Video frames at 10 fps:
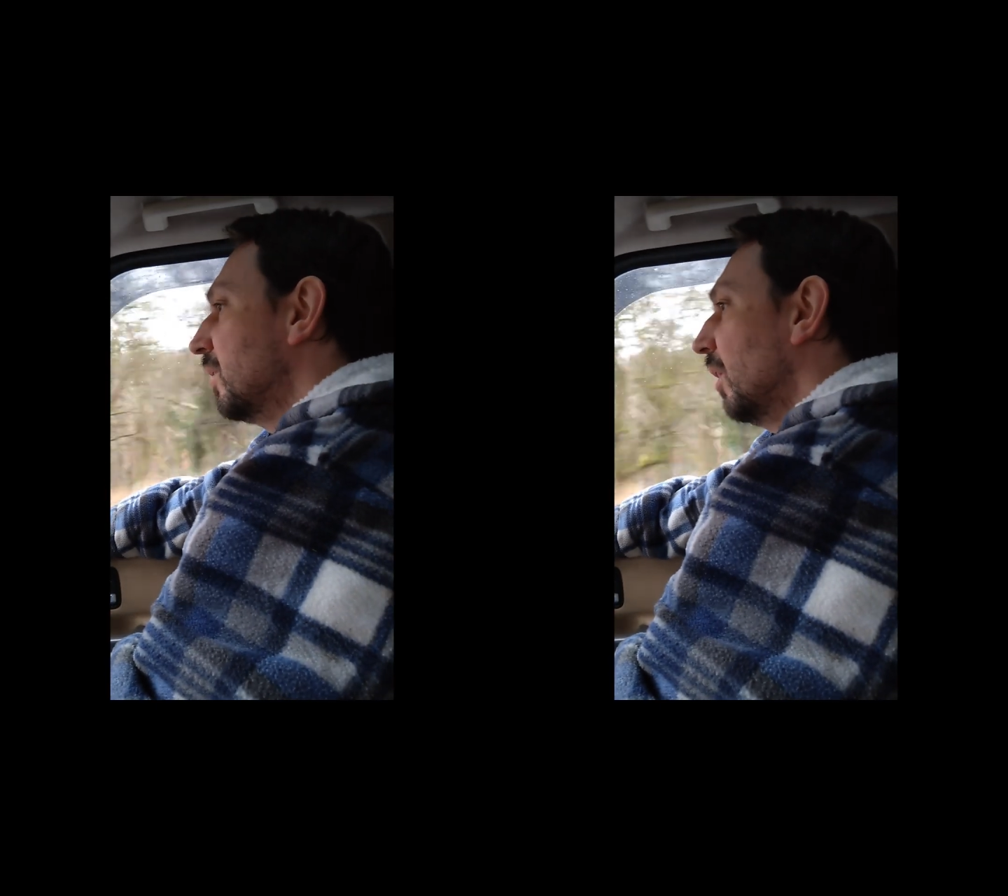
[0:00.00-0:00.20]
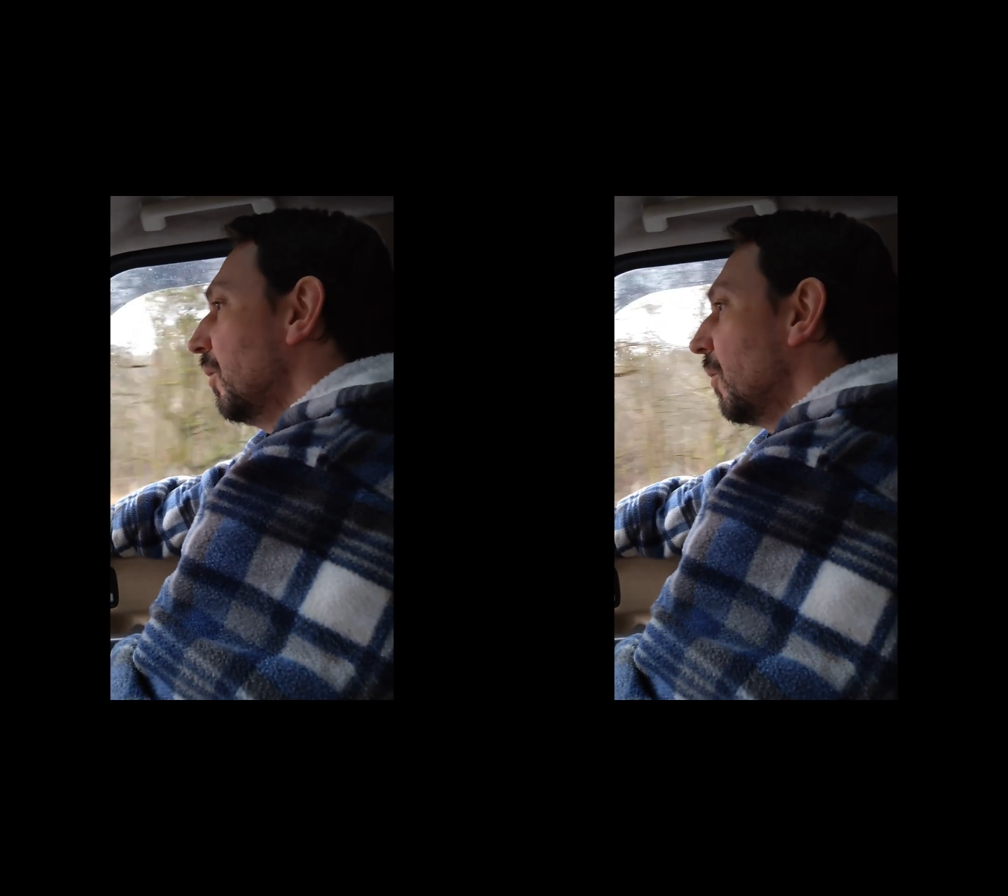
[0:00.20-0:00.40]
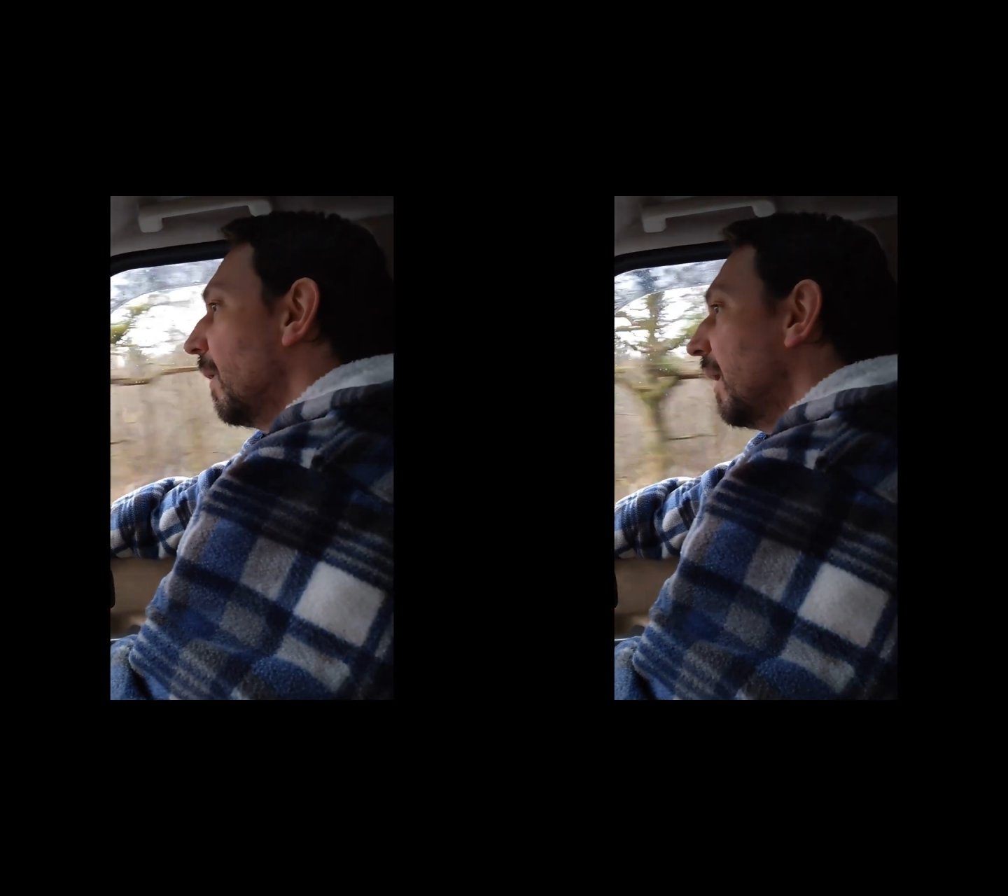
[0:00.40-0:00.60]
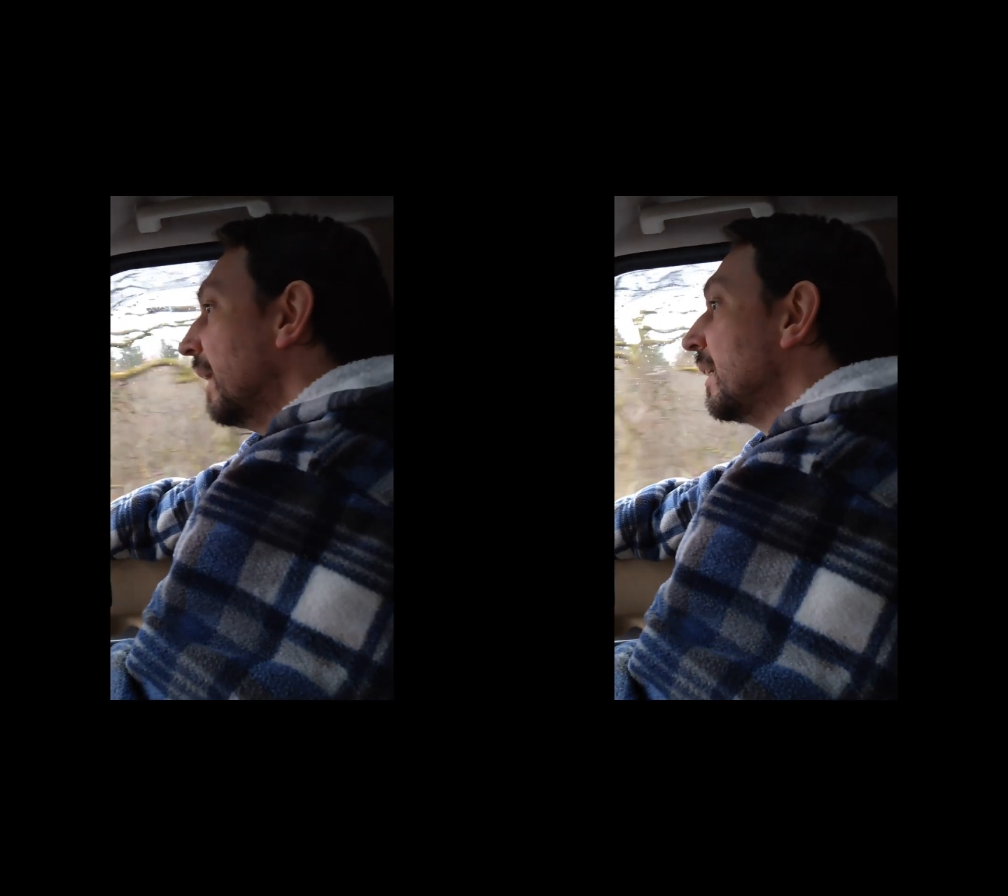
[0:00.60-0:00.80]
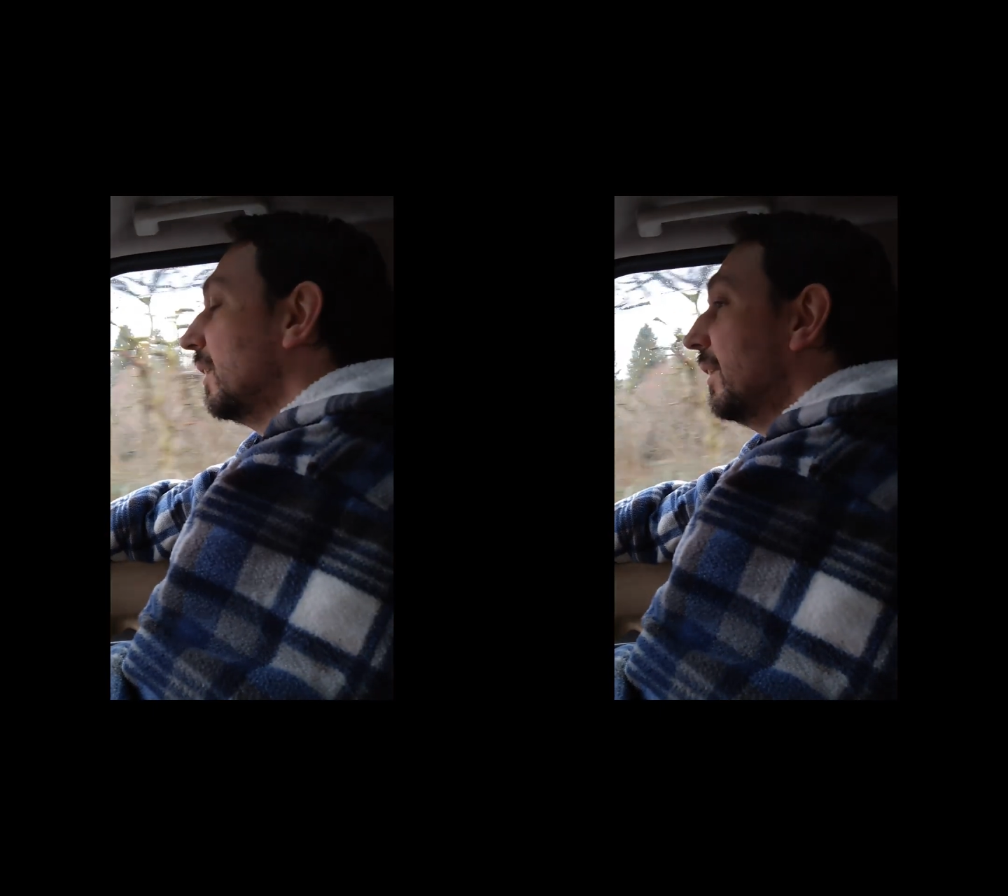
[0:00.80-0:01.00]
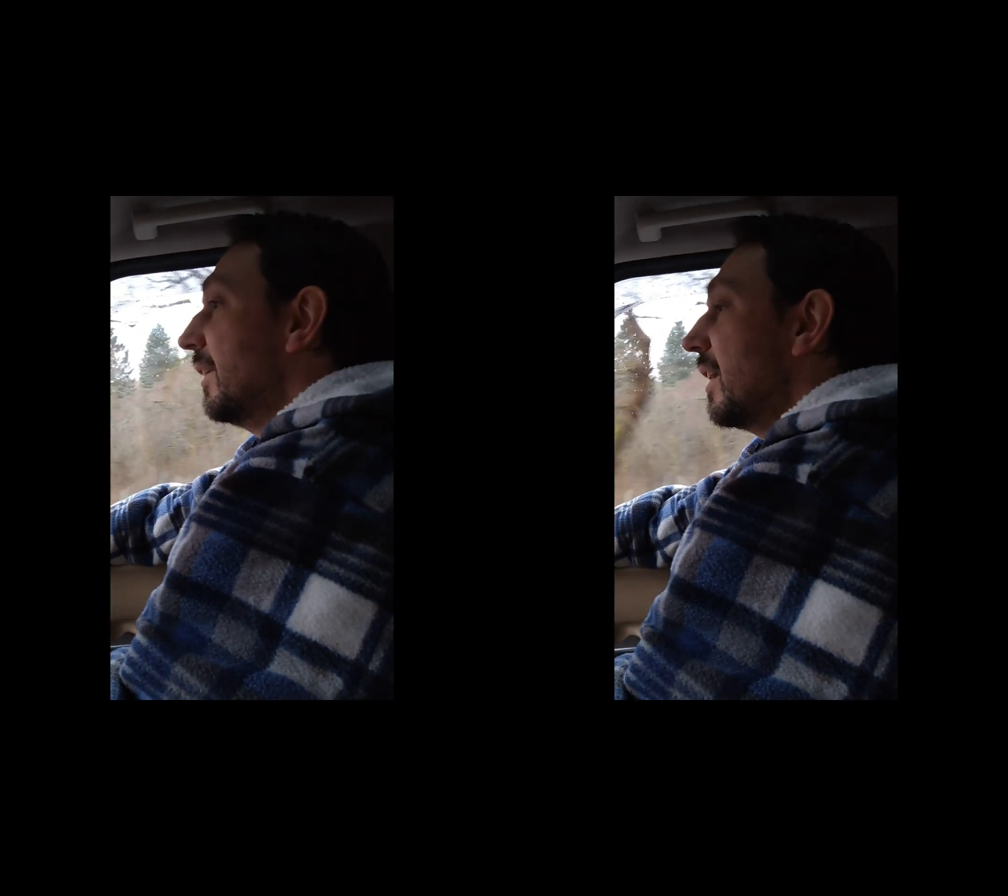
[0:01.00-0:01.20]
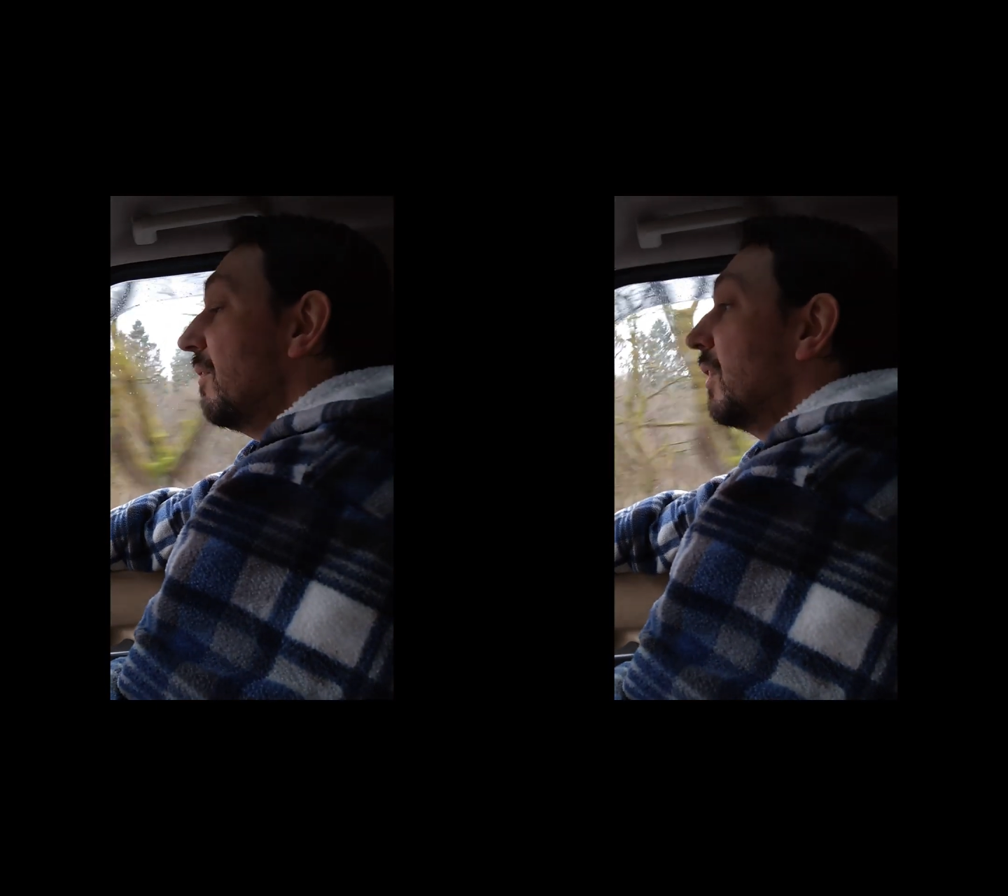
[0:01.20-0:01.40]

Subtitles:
So England,